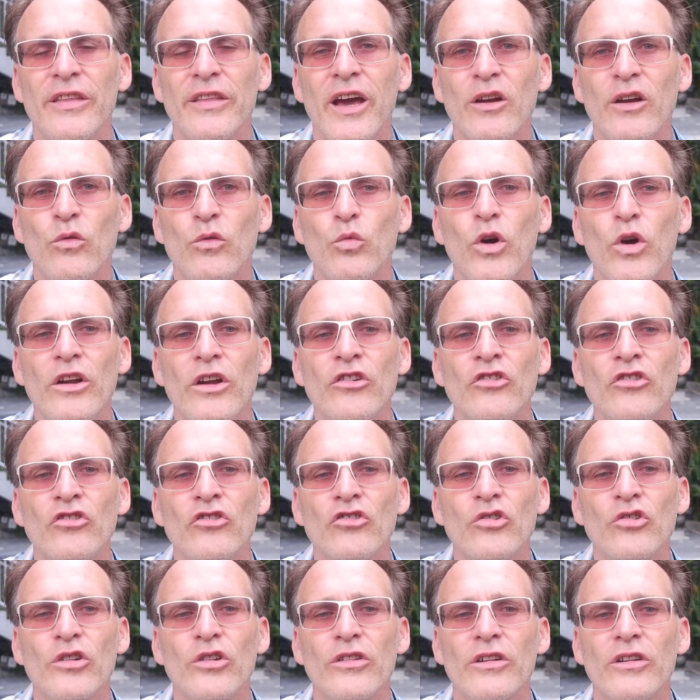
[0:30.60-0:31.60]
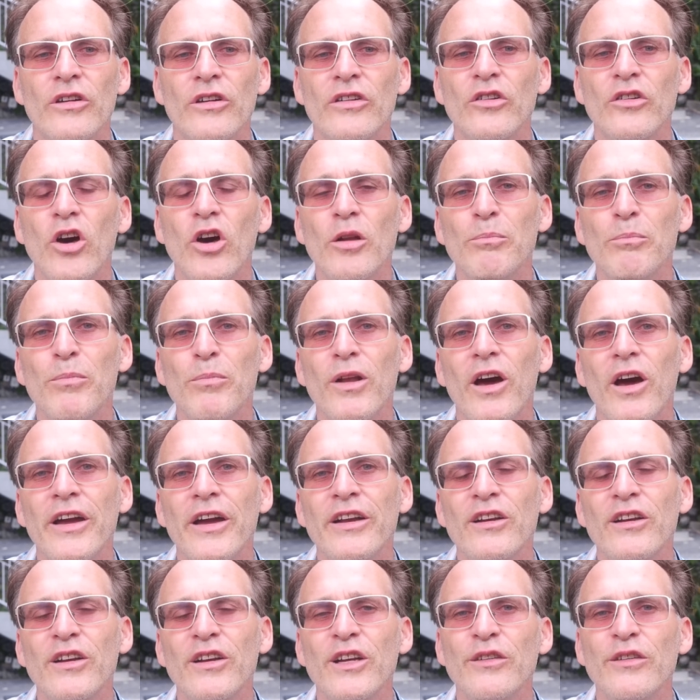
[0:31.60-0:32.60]
that one should not
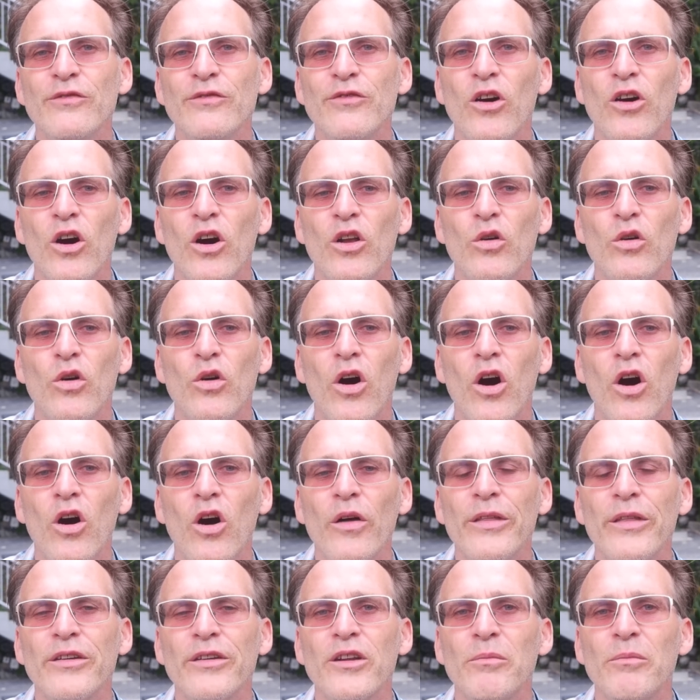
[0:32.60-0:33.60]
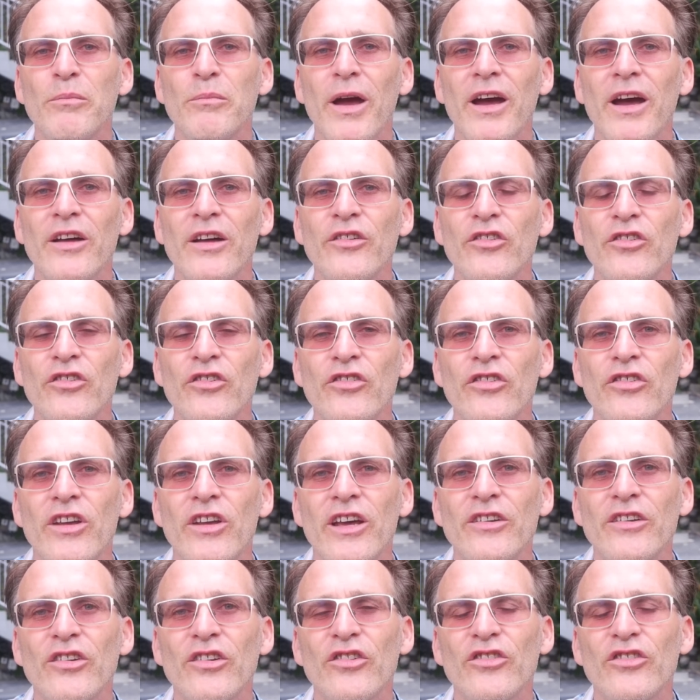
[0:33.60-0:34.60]
blindly follow all the demands
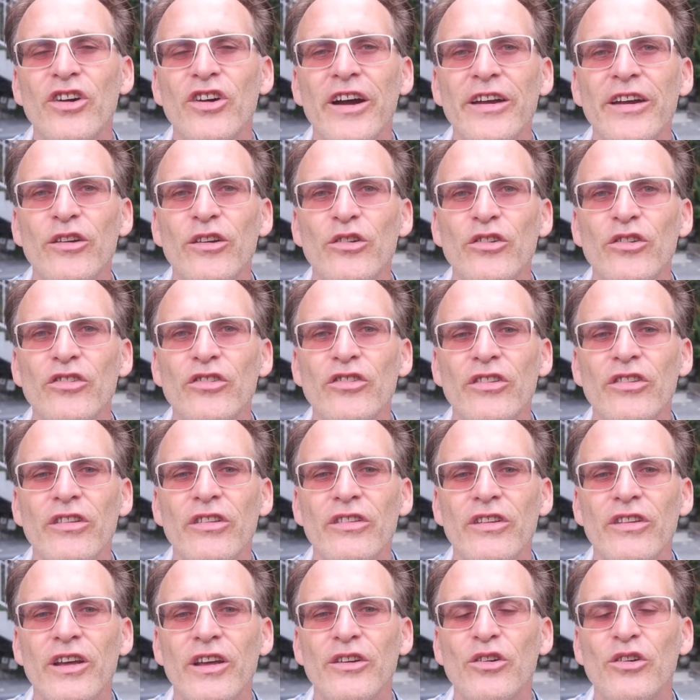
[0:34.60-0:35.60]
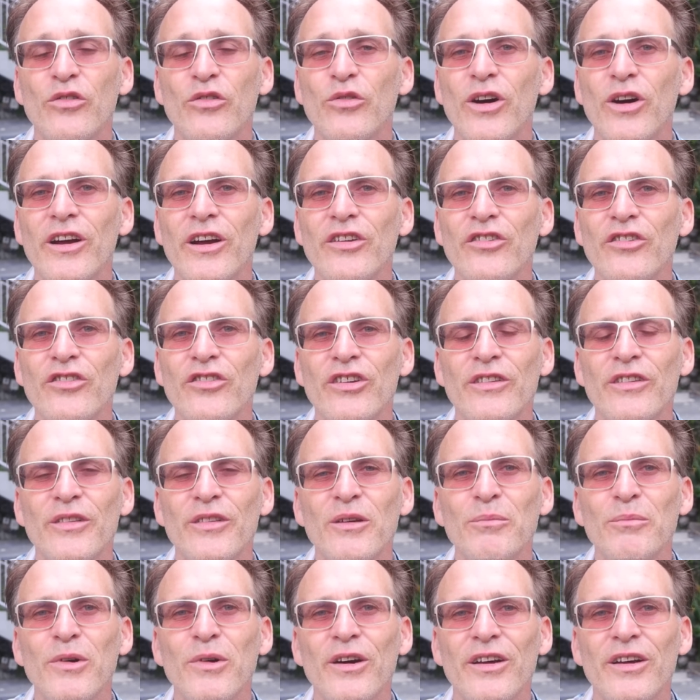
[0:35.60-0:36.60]
and desires that arise
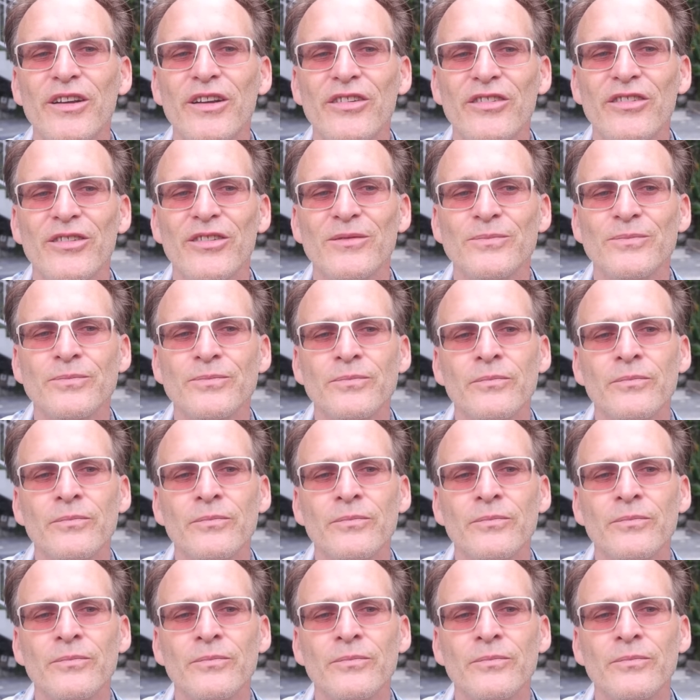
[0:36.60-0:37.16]
in the mind.